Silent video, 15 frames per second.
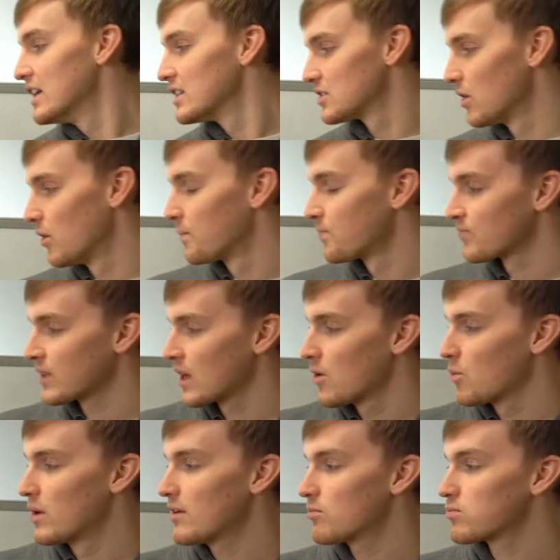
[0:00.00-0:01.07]
So
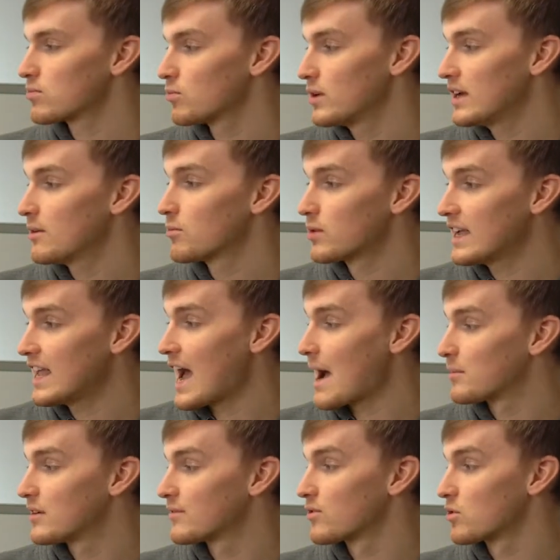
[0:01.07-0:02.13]
we
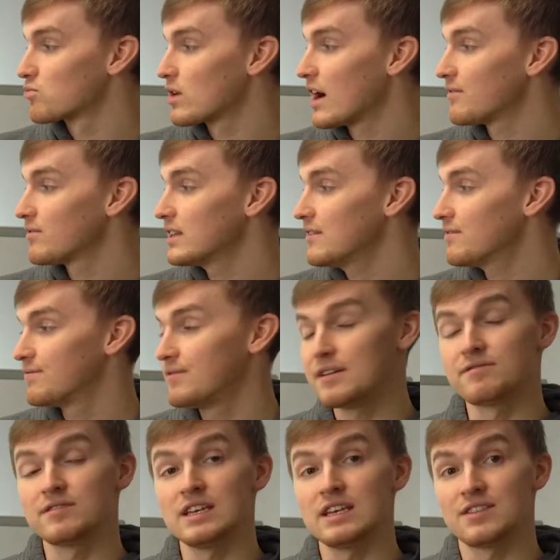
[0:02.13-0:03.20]
rehabbed it for roughly
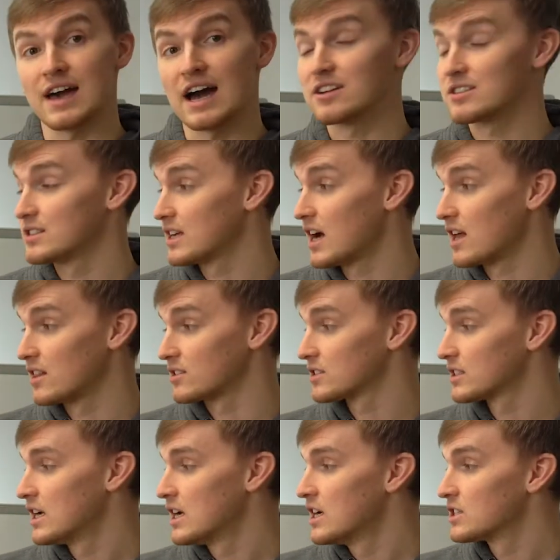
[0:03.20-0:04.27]
$50,000.
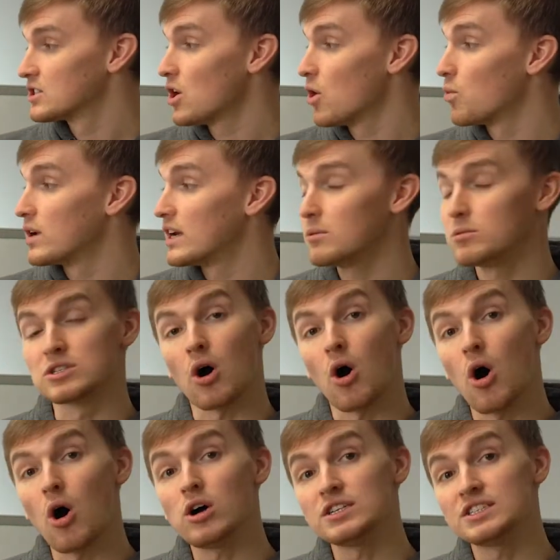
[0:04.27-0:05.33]
So when it was
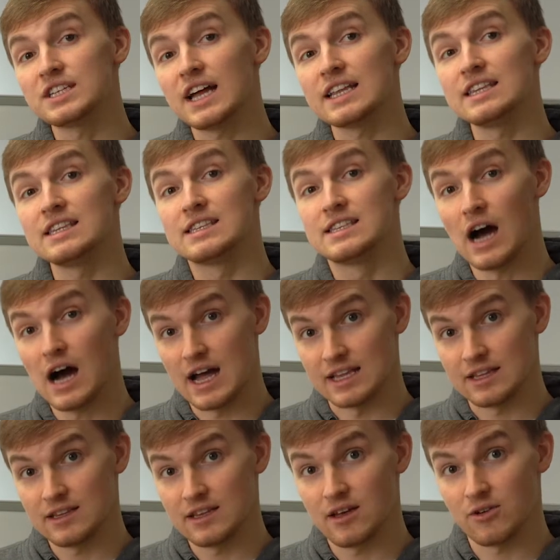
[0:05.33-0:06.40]
all said and
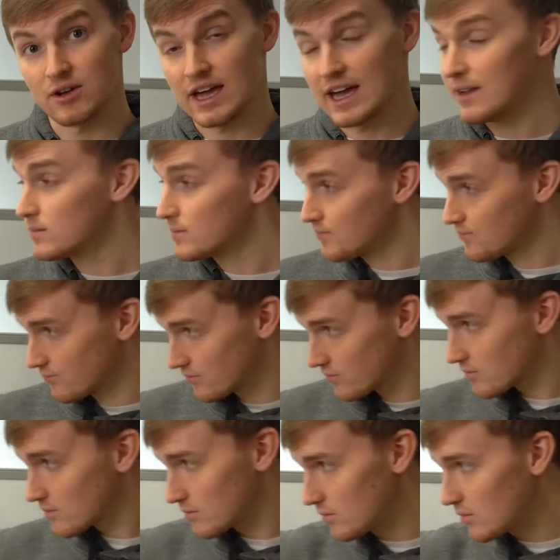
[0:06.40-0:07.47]
done, okay,
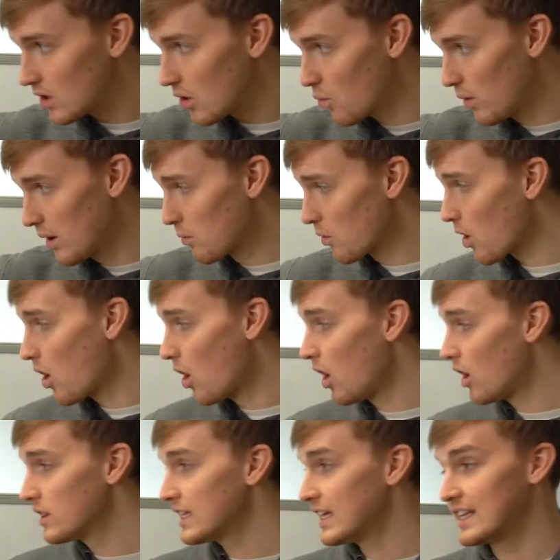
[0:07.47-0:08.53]
we were
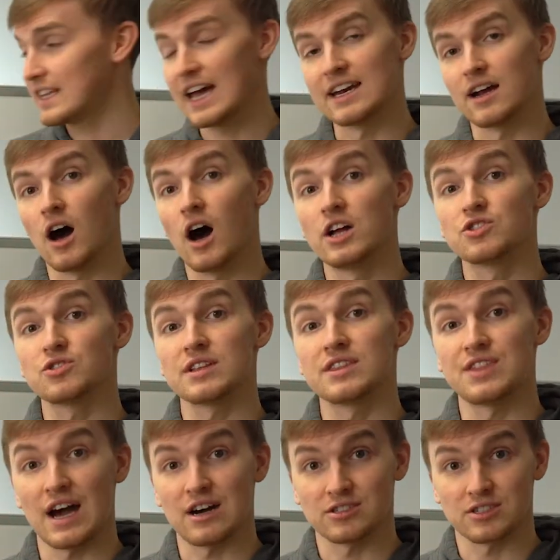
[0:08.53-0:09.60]
all in at
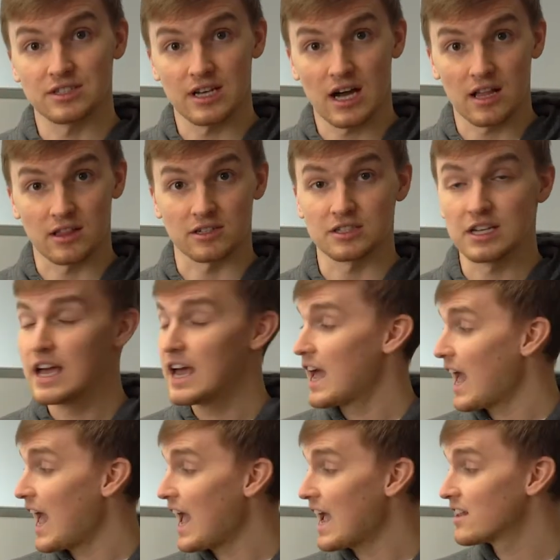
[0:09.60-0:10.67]
$100,000.
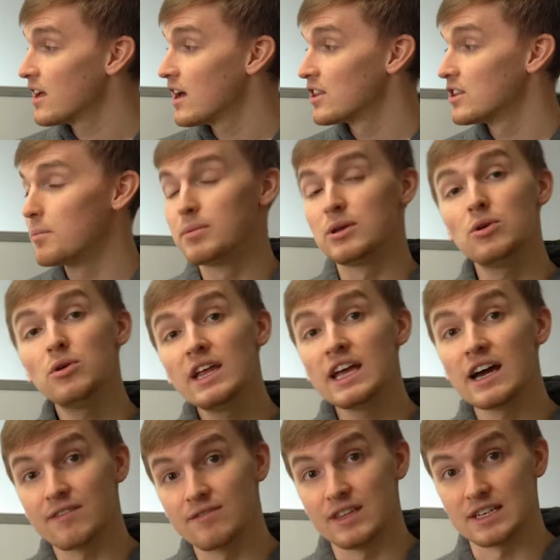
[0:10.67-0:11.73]
And the beauty
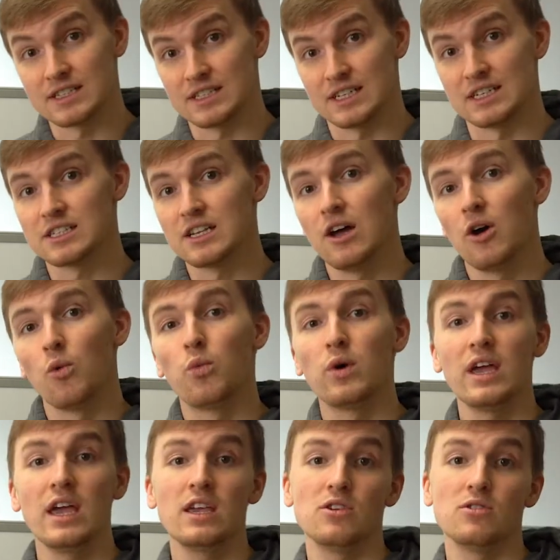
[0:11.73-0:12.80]
of this is
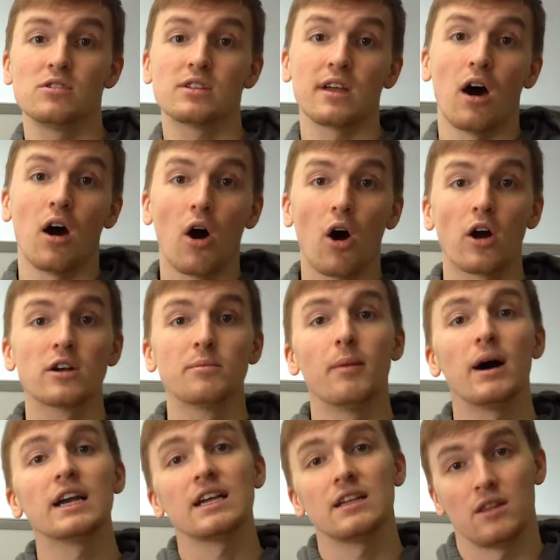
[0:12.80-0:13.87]
we used a hard
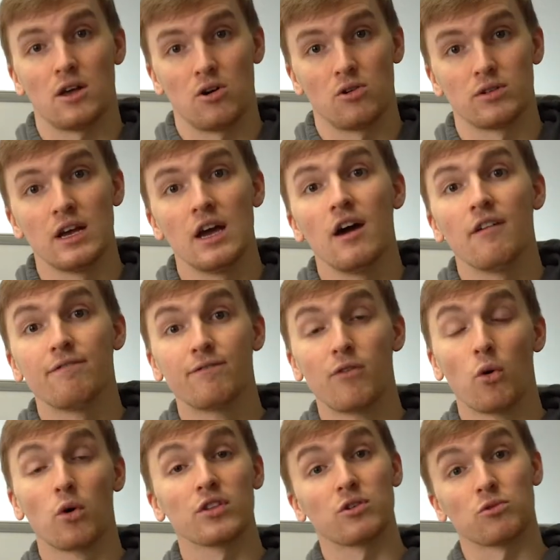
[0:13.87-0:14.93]
money loan
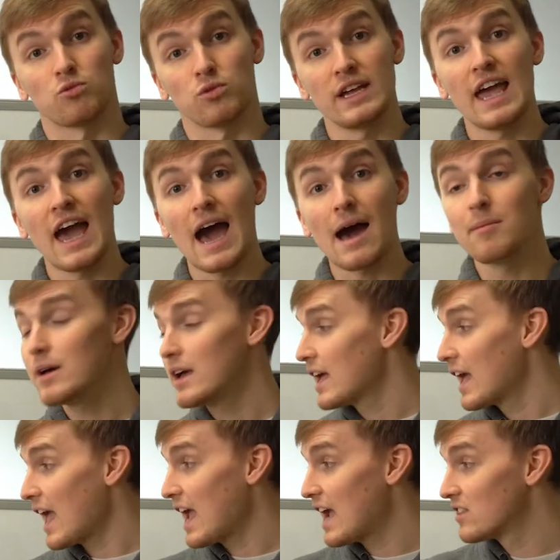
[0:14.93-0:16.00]
for the rehab
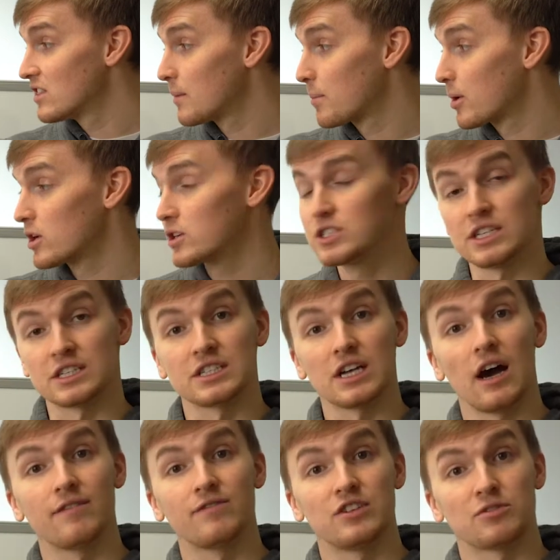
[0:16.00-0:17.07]
and the purchase
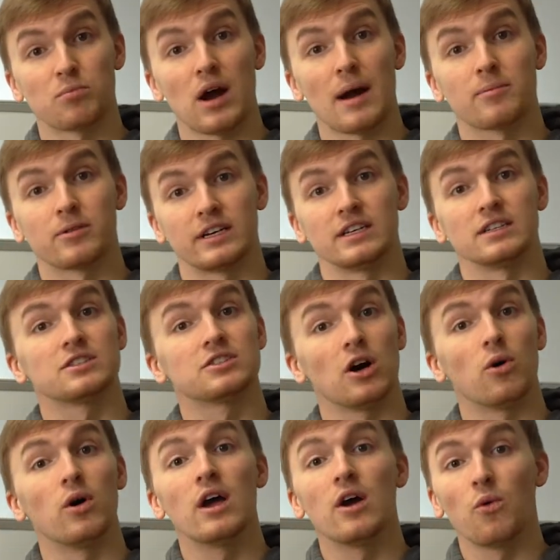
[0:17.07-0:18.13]
of this property.
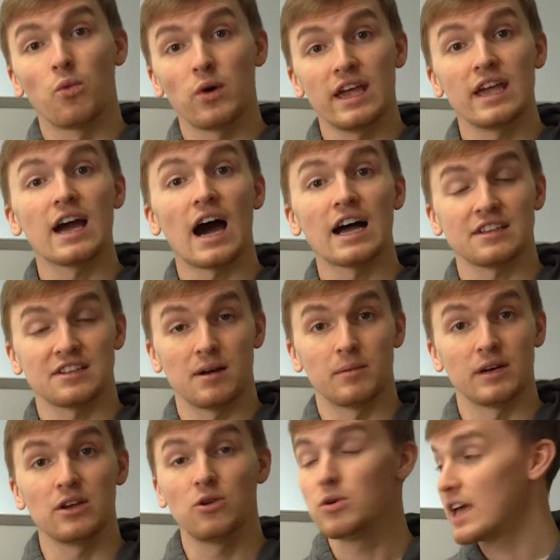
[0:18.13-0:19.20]
So we got
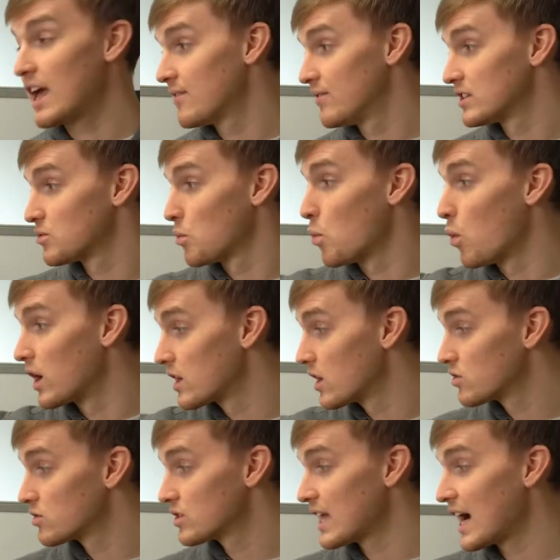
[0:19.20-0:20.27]
somebody who gave us
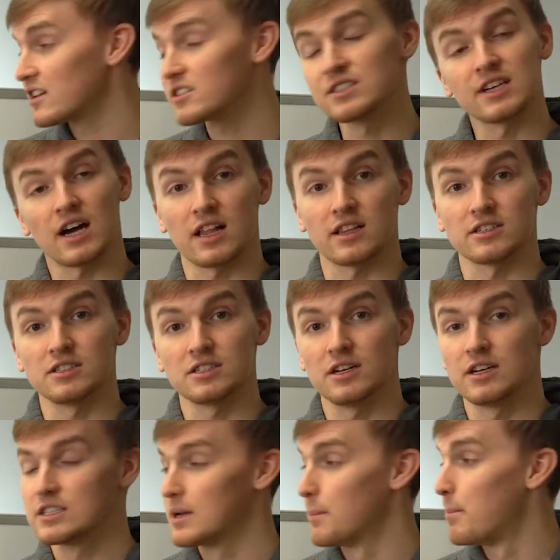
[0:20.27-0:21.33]
$100,000
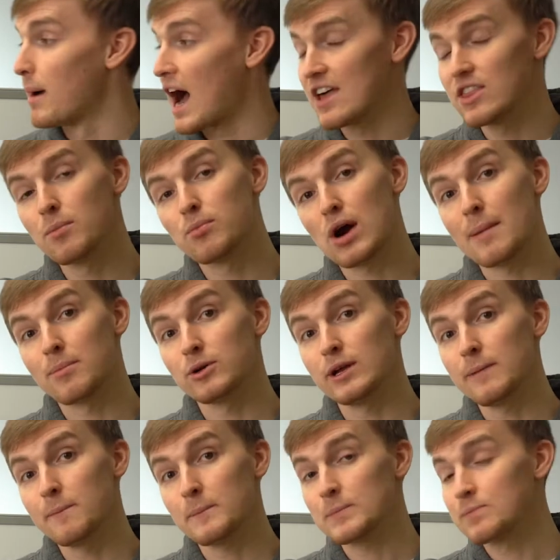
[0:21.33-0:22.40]
to buy the
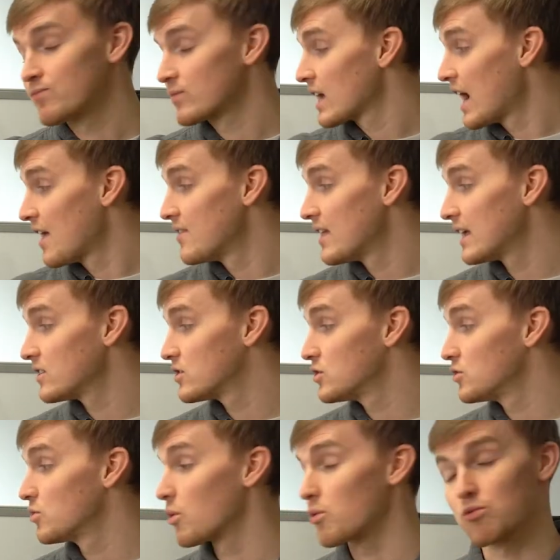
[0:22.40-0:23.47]
property and then
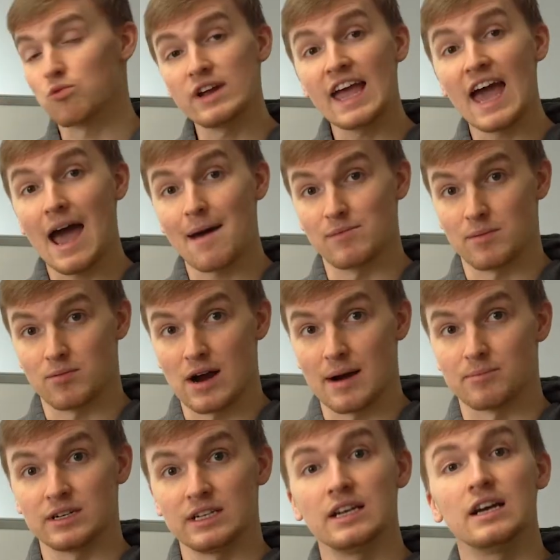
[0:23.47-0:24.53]
to rehab the
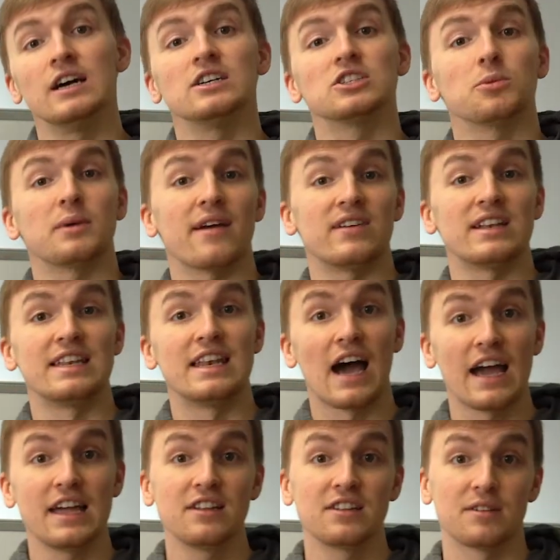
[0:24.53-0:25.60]
property. So we have a
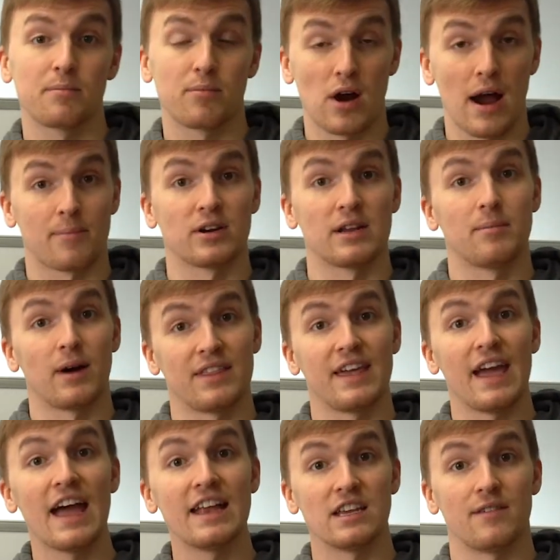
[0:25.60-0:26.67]
nice property by the
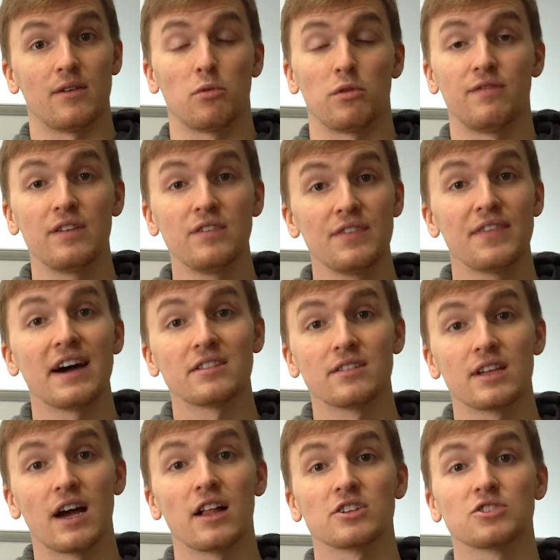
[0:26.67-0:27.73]
end of it. With
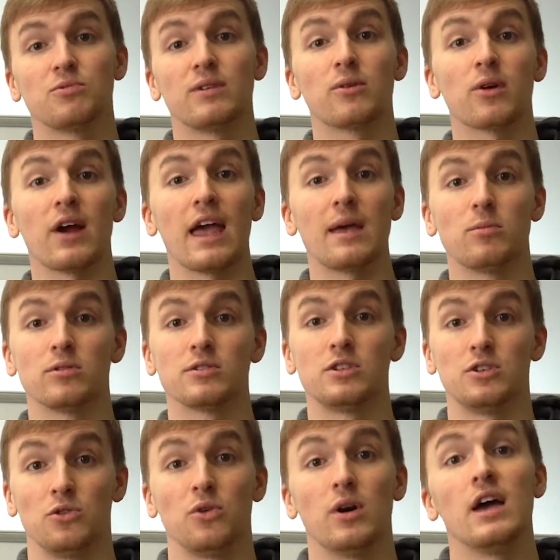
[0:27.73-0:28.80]
$50,000, we were able
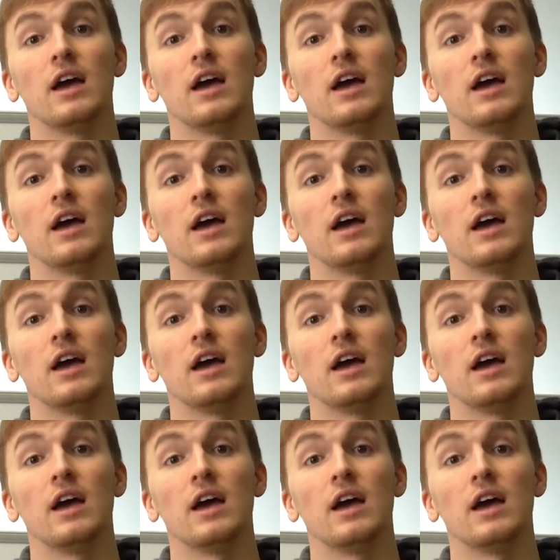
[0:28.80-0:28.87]
to